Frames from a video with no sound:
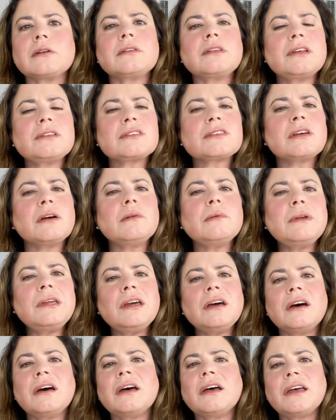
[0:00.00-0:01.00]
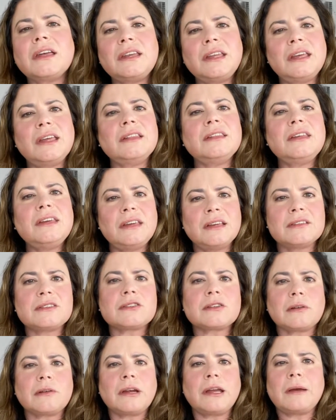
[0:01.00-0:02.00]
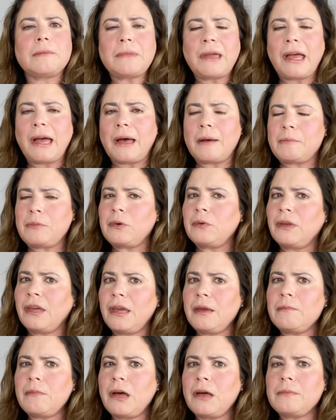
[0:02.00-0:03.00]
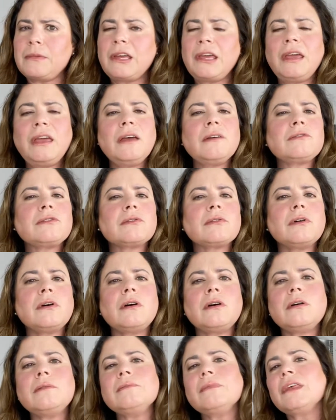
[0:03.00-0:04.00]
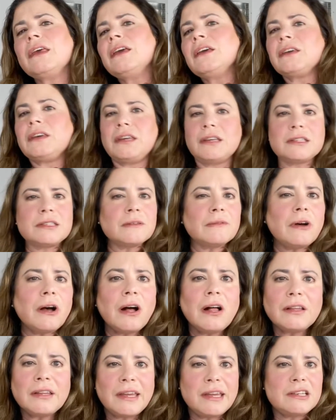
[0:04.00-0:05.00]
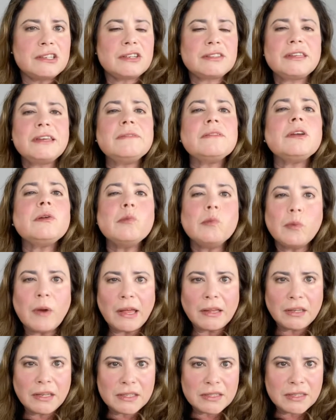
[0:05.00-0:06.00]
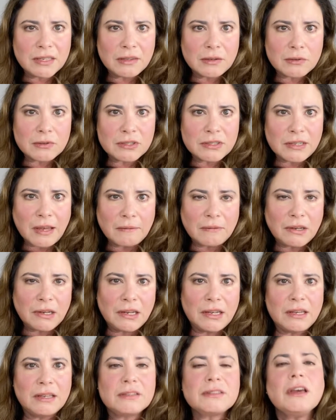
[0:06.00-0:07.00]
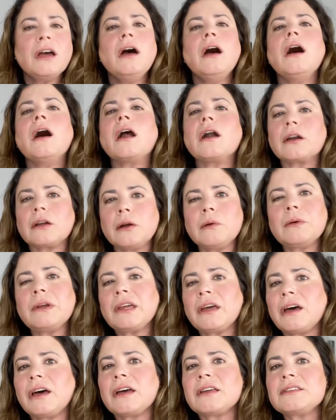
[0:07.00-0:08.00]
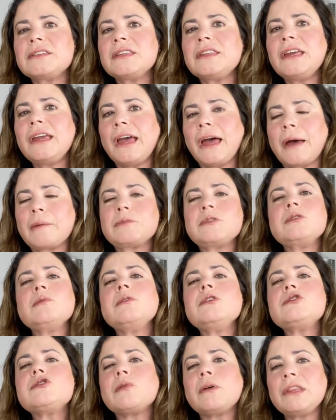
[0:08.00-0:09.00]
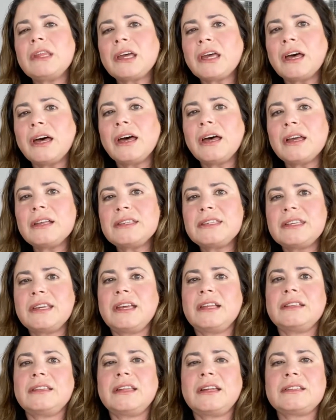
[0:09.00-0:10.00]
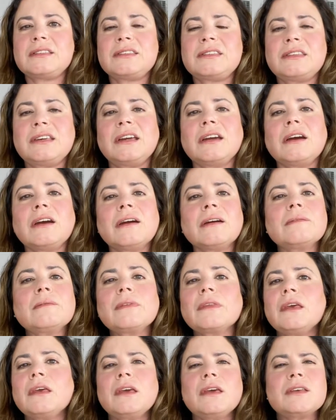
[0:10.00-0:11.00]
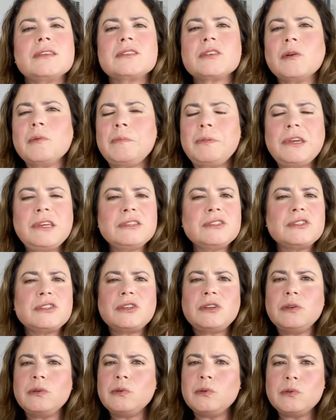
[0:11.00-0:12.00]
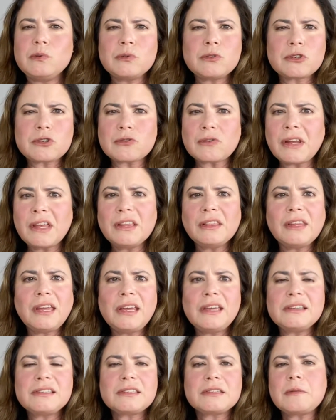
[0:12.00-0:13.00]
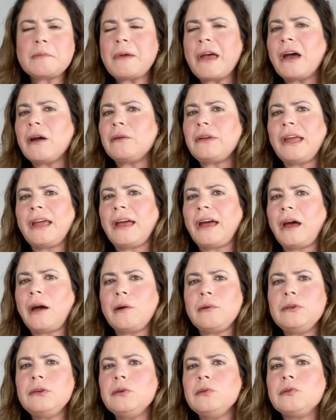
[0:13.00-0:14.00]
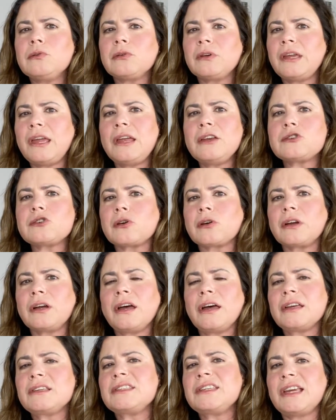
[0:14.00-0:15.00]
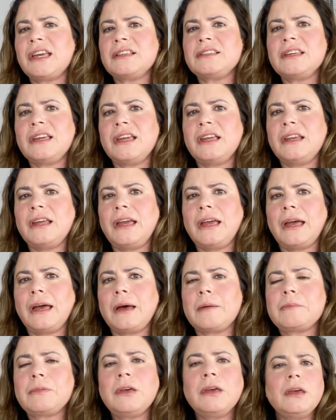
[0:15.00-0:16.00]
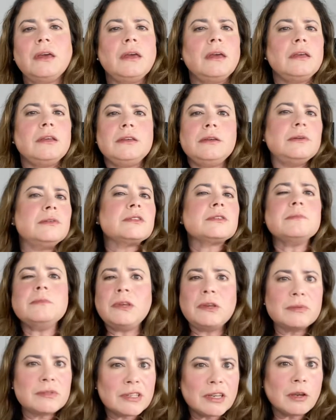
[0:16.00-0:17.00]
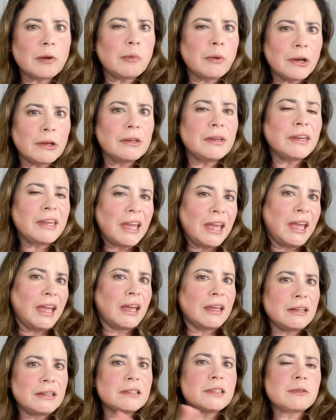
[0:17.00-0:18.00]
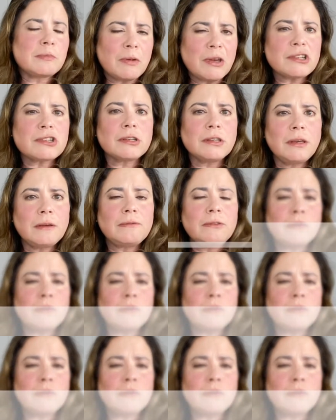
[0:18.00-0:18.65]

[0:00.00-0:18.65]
that's going on in the Instagram app. Okay, mama, after all, kids of all ages, even well into their 70s, are going onto the app to enjoy the content that's there. Don't be too straight-laced about how you create your content in-app. Use music where you can, especially if you've